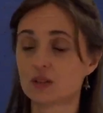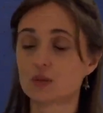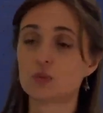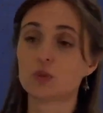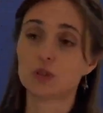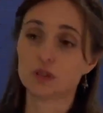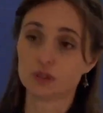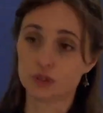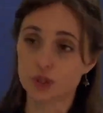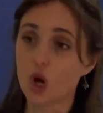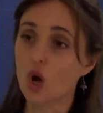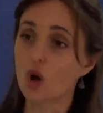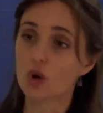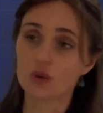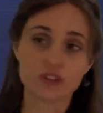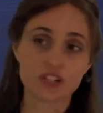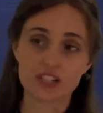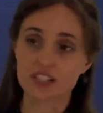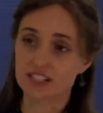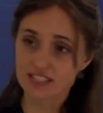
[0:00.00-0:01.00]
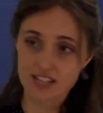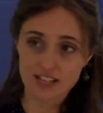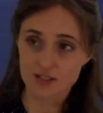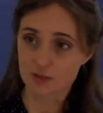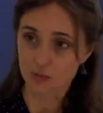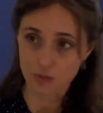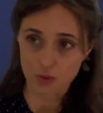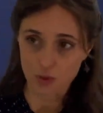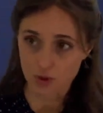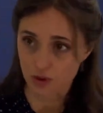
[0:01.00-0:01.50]
We'll know that it
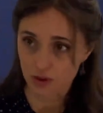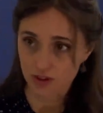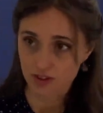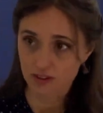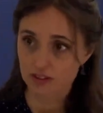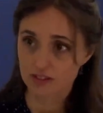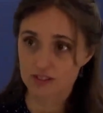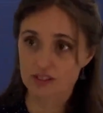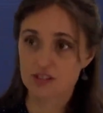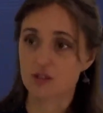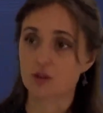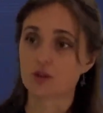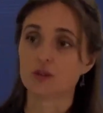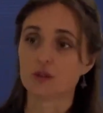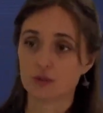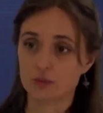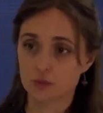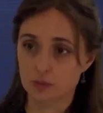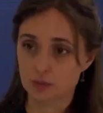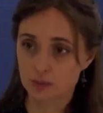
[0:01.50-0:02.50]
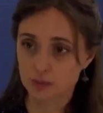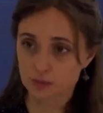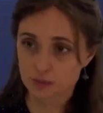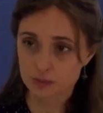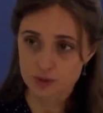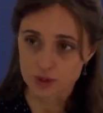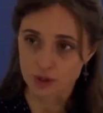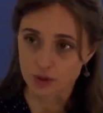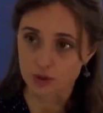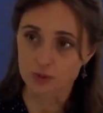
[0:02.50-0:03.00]
doesn't work. So
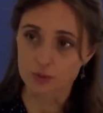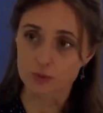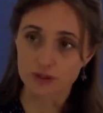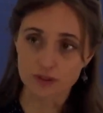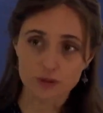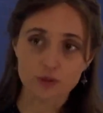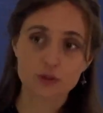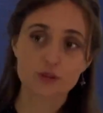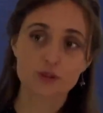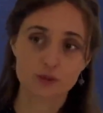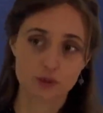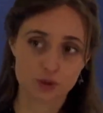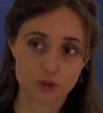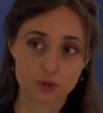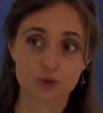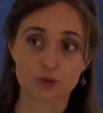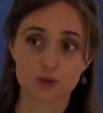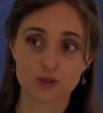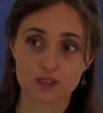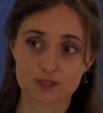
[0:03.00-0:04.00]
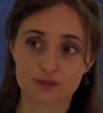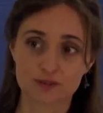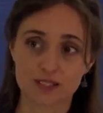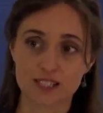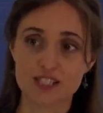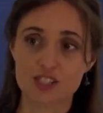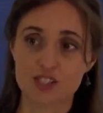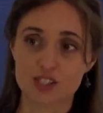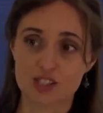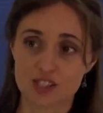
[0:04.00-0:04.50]
we thought it was good, didn't
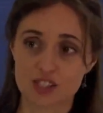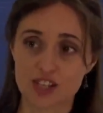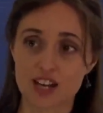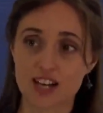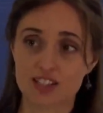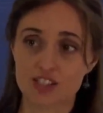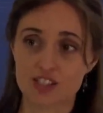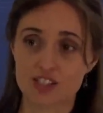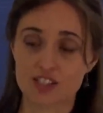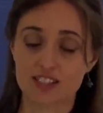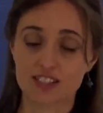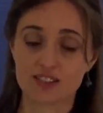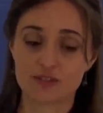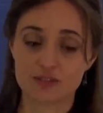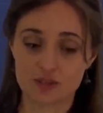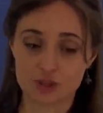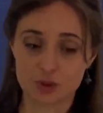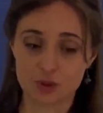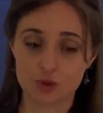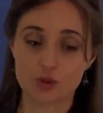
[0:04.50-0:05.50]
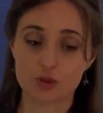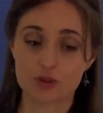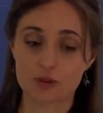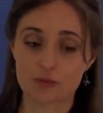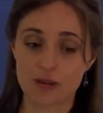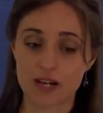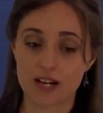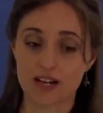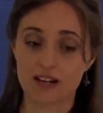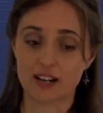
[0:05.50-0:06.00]
we, just to actually talk
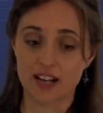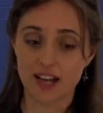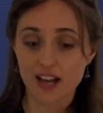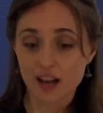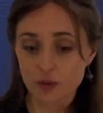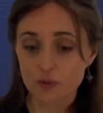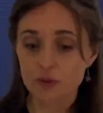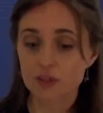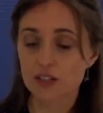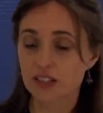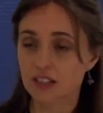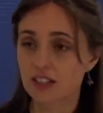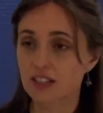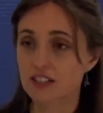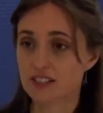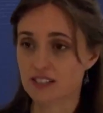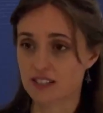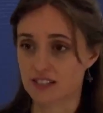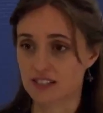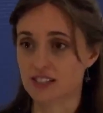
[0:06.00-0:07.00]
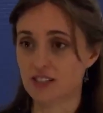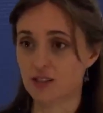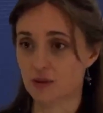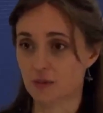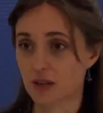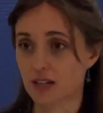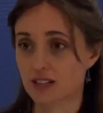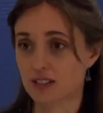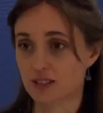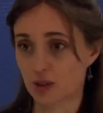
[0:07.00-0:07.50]
about how we're going to get sincere
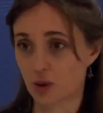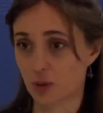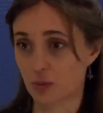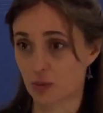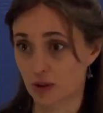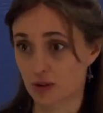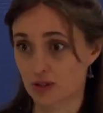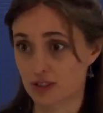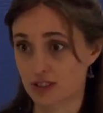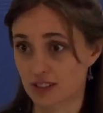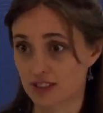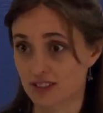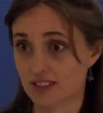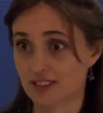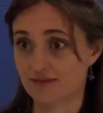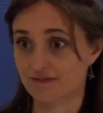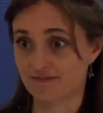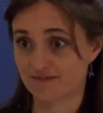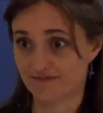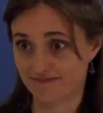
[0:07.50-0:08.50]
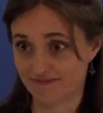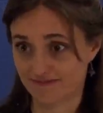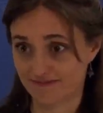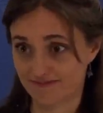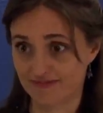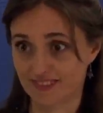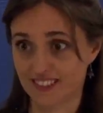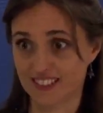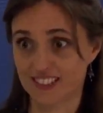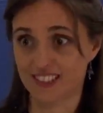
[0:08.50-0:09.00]
about this whole process.
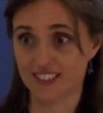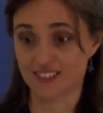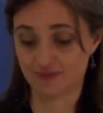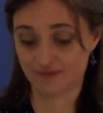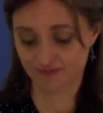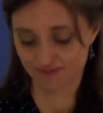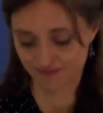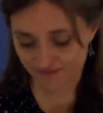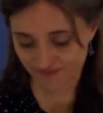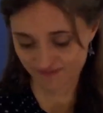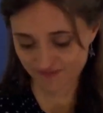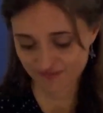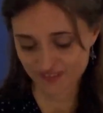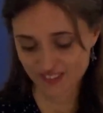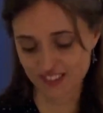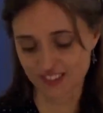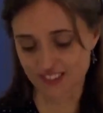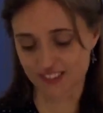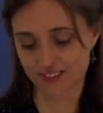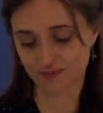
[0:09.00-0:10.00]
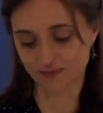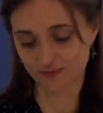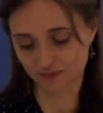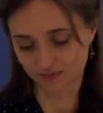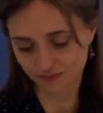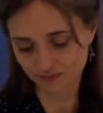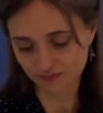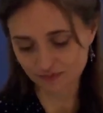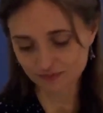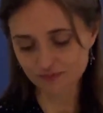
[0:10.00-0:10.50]
It's a
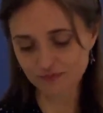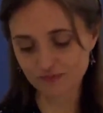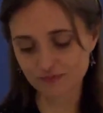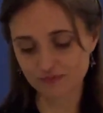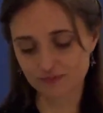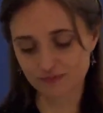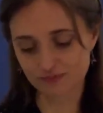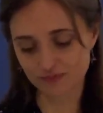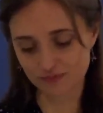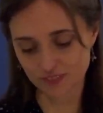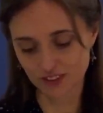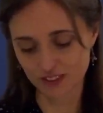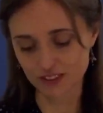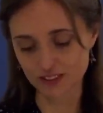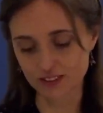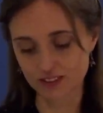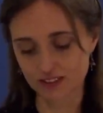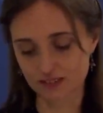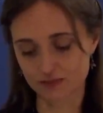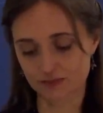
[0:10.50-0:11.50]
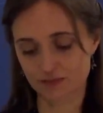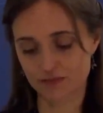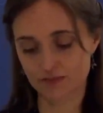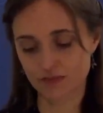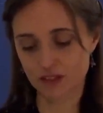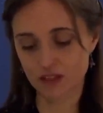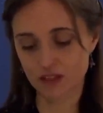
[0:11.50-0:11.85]
good question, isn't it?